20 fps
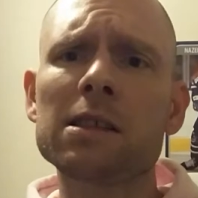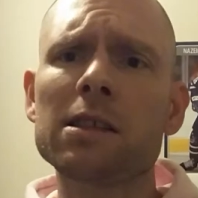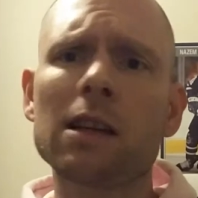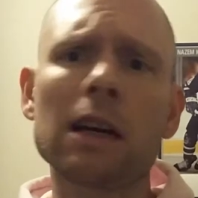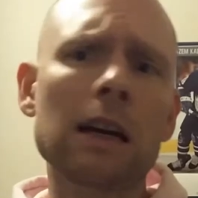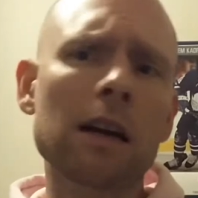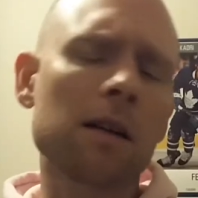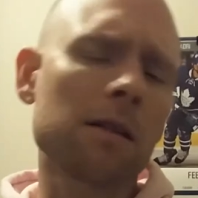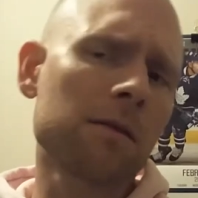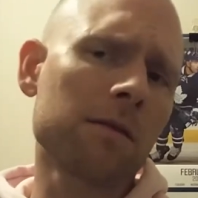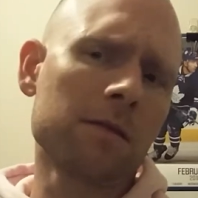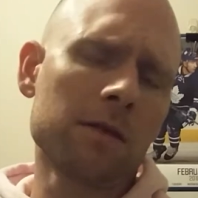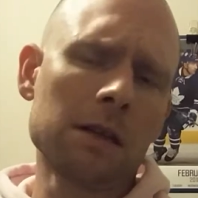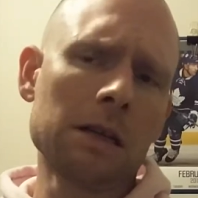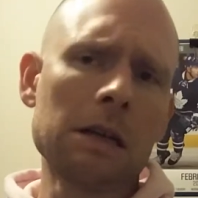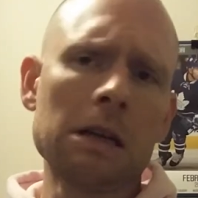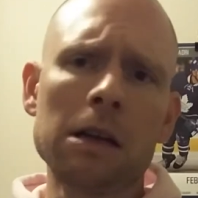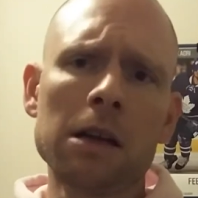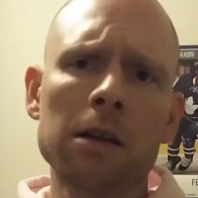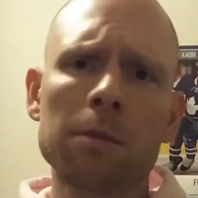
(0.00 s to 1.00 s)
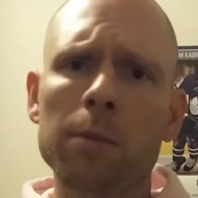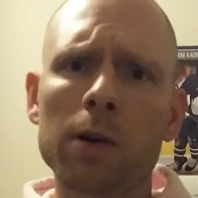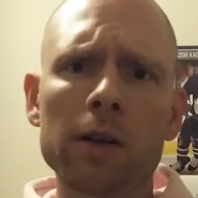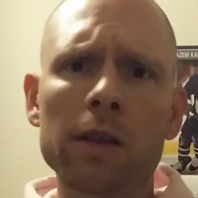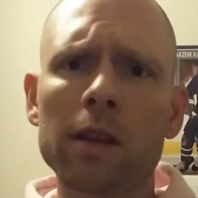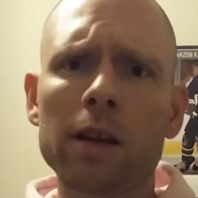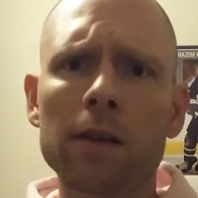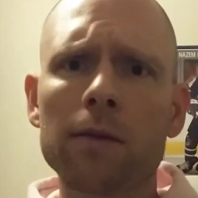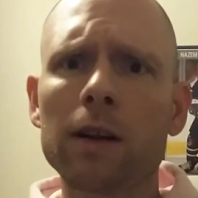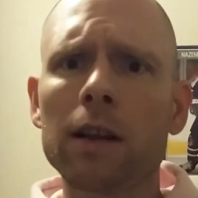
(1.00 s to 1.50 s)
they're
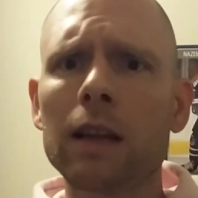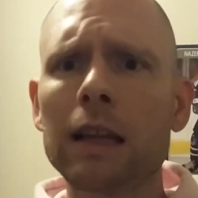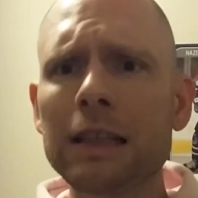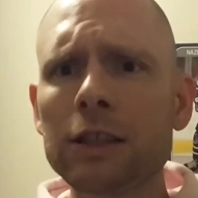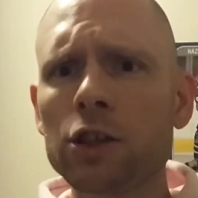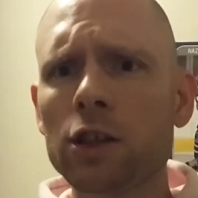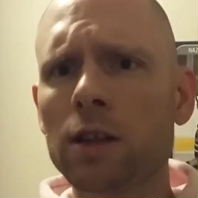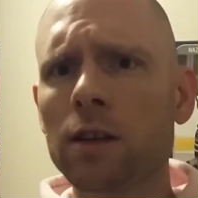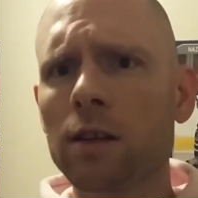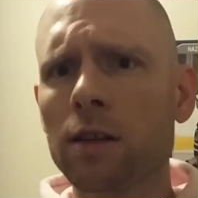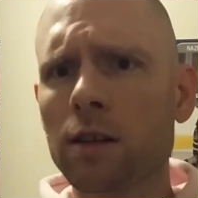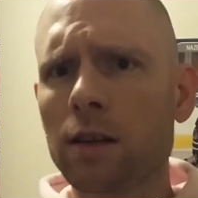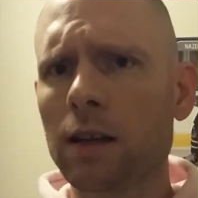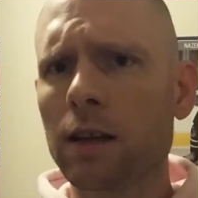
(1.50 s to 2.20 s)
putting their religion